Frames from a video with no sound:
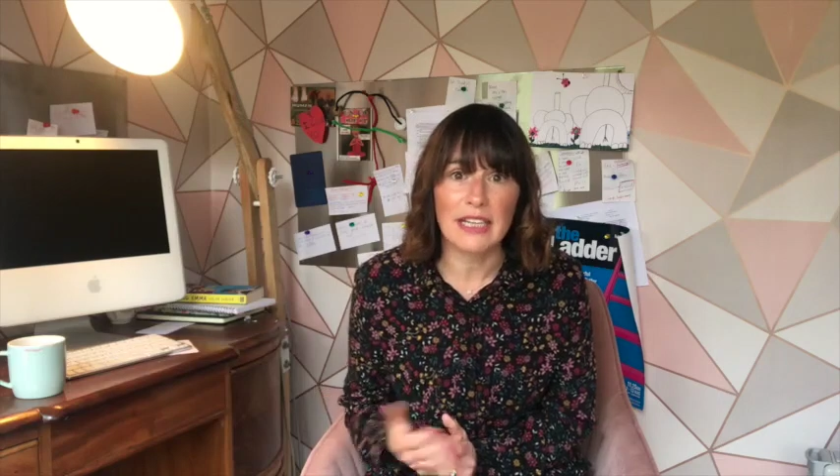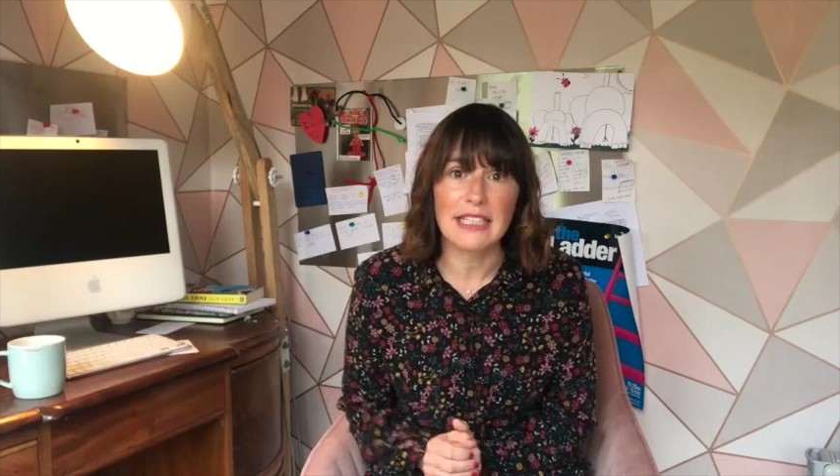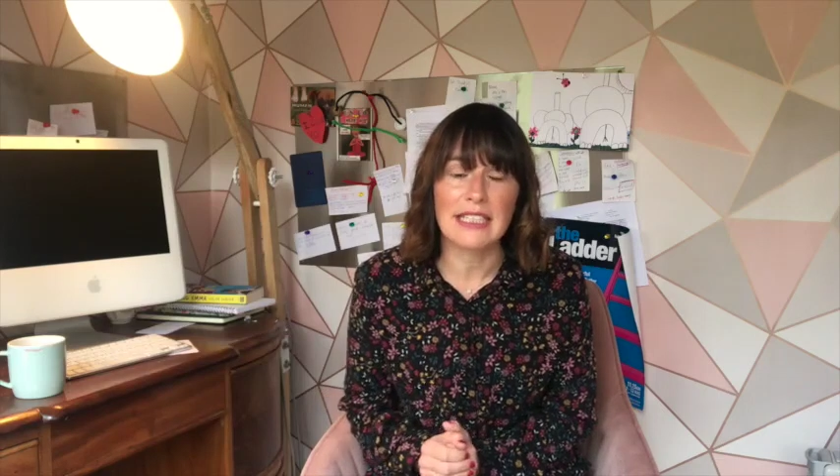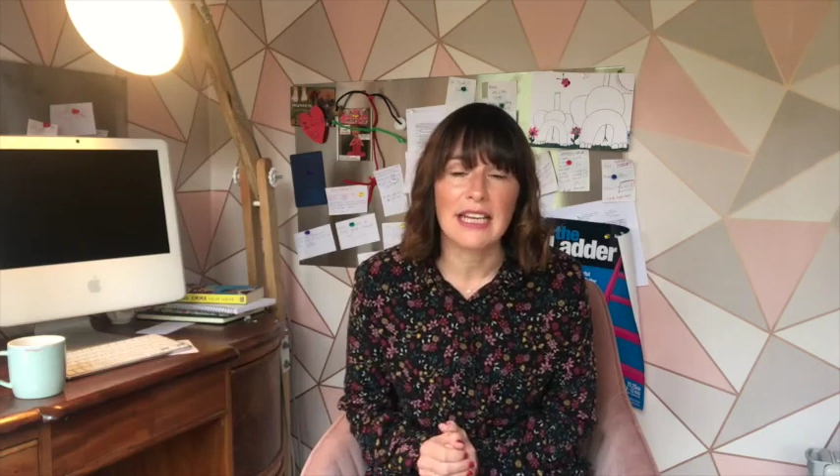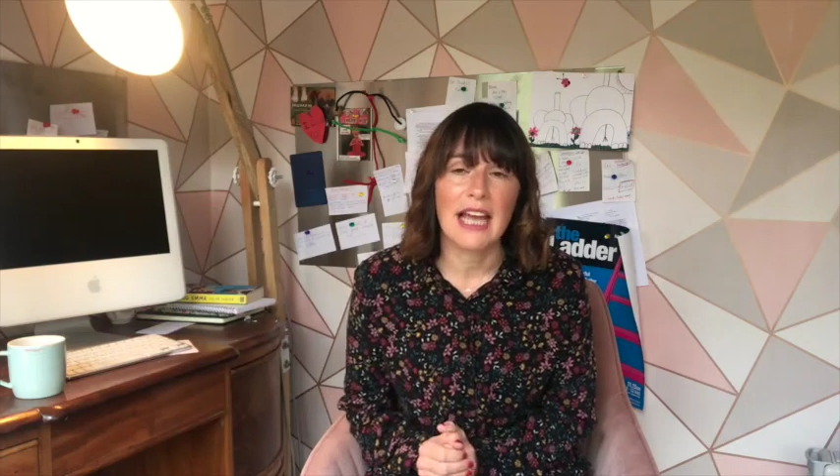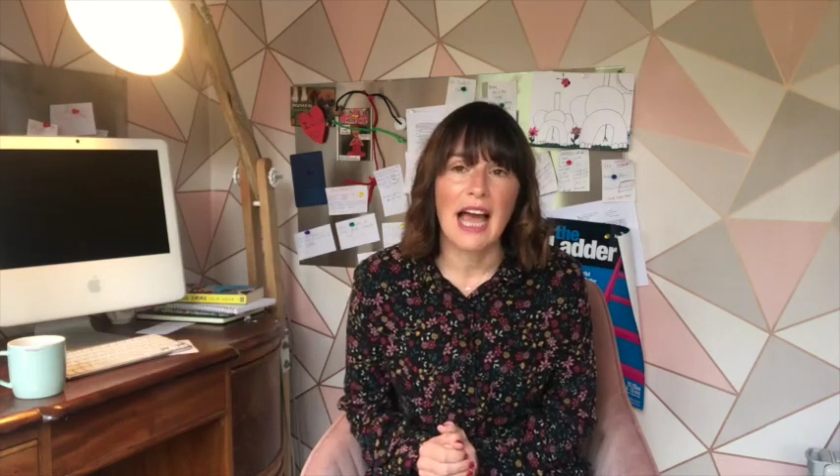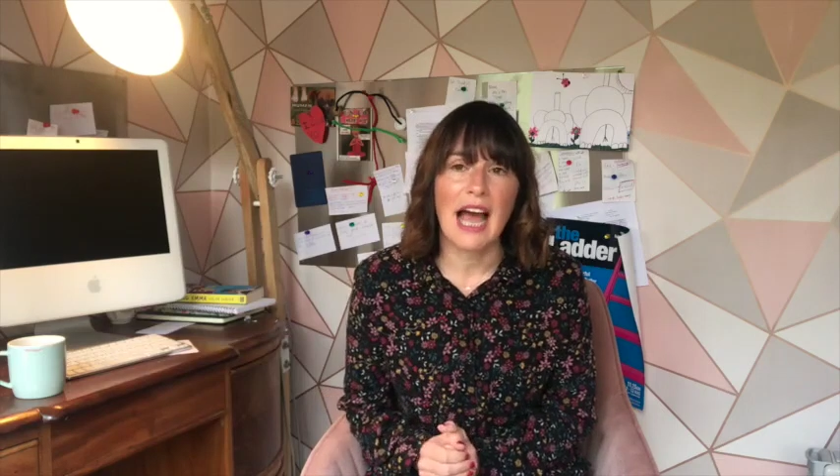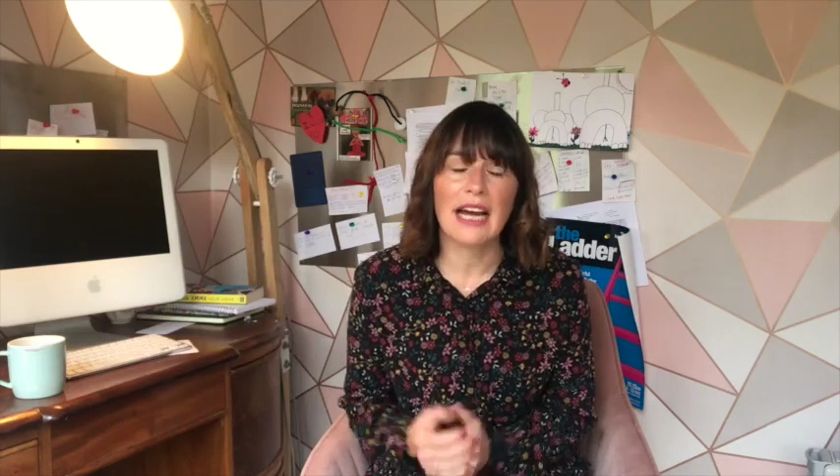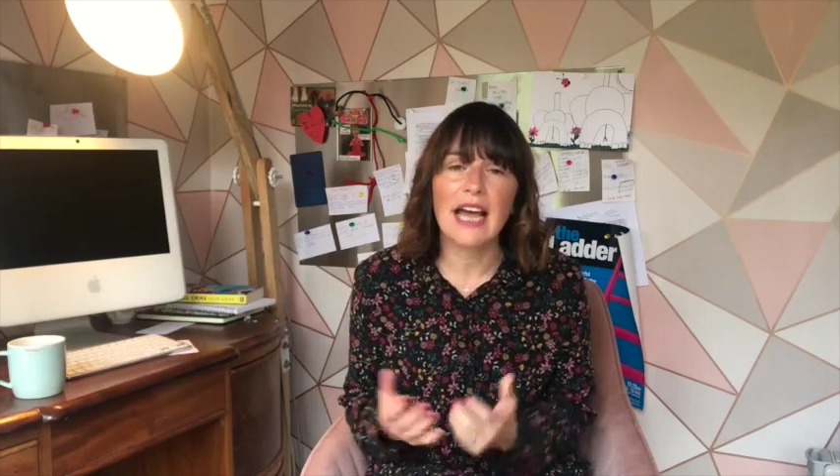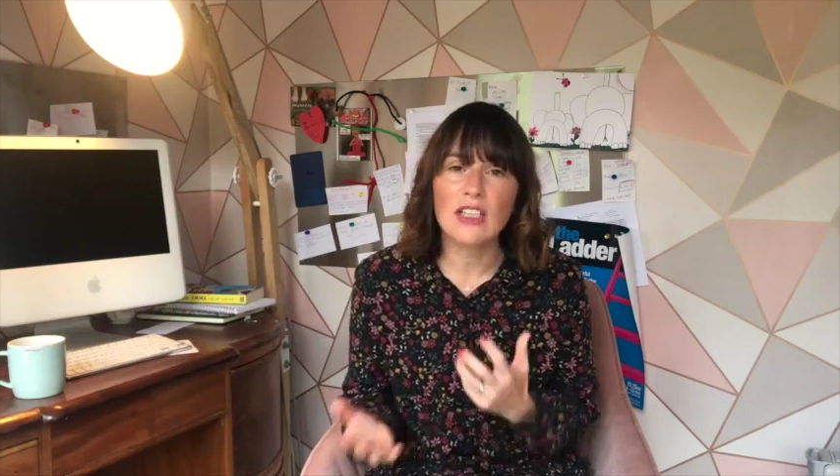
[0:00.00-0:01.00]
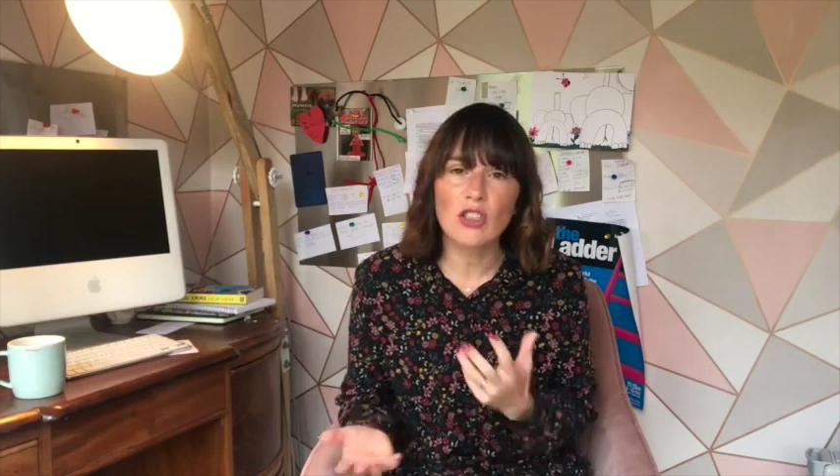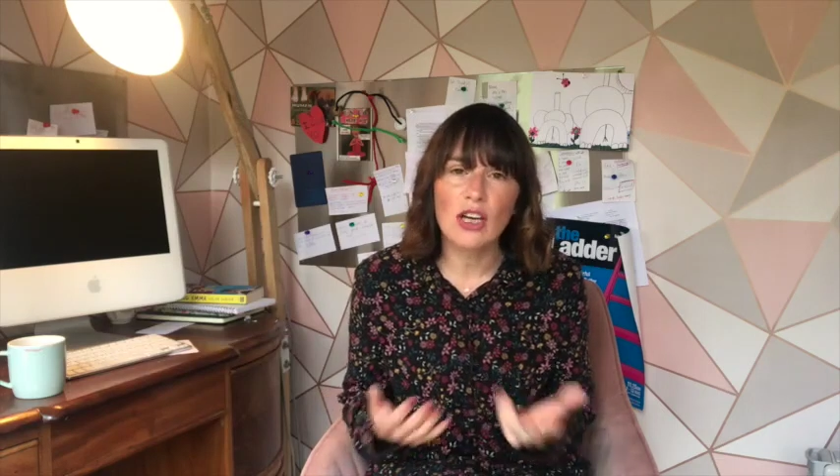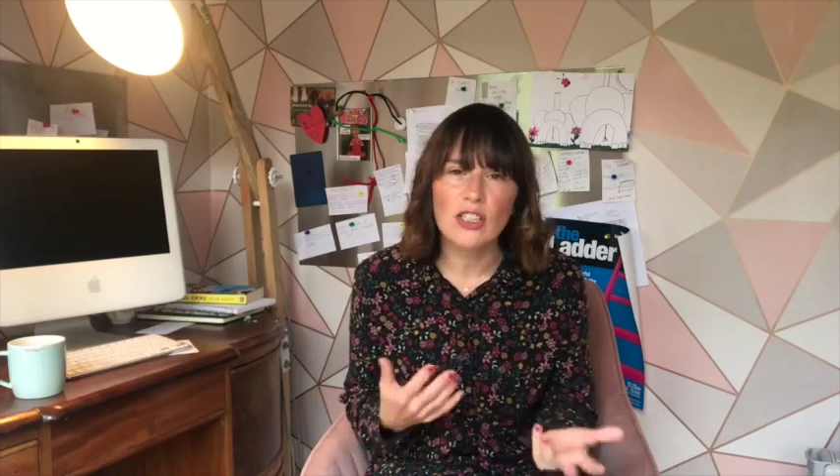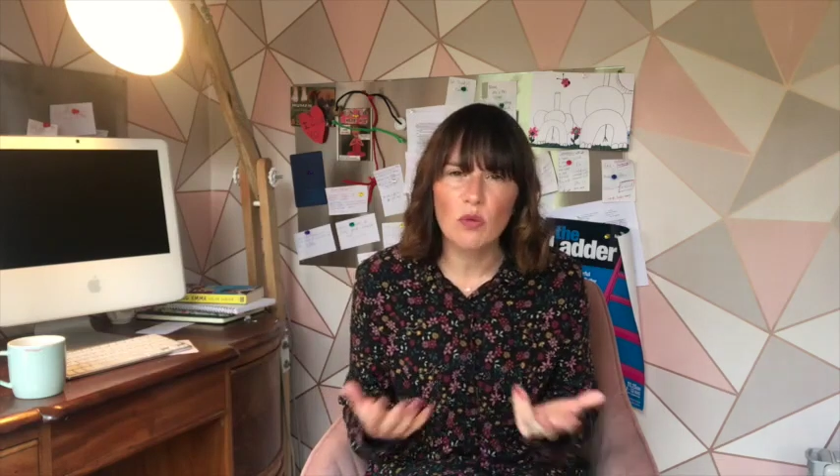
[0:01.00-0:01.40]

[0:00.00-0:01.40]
And I started